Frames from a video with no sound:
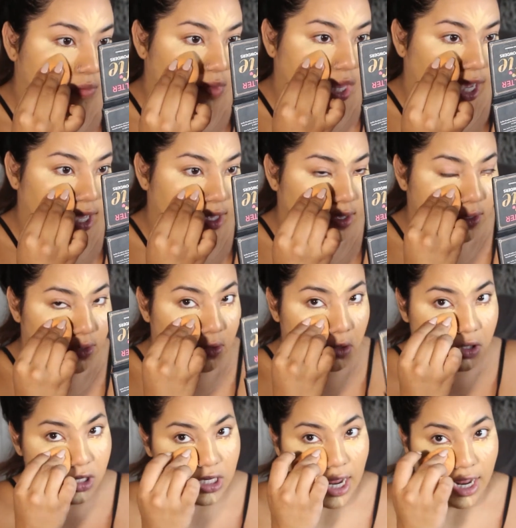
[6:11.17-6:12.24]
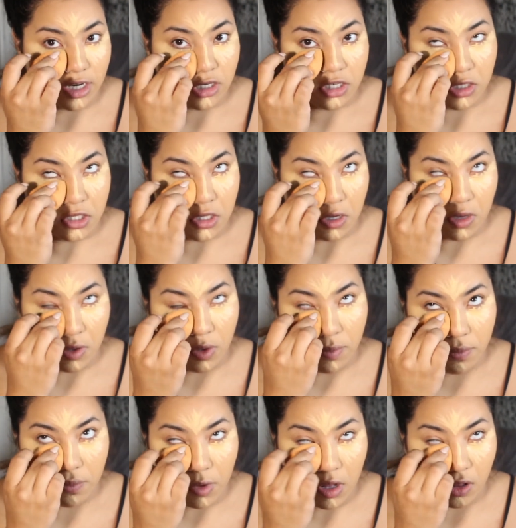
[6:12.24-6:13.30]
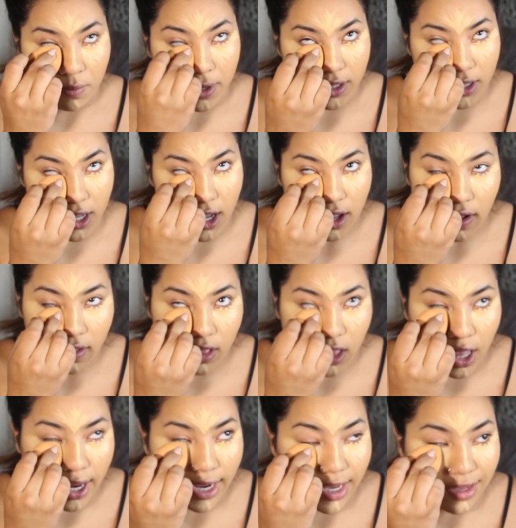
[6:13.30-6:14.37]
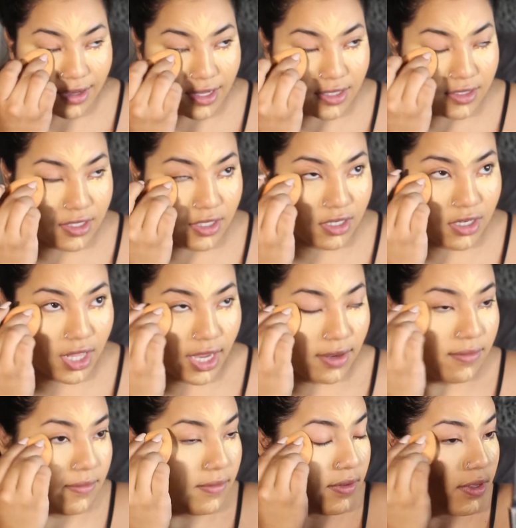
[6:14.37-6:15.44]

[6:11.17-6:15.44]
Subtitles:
like snatched. So I'm all about that light concealer life.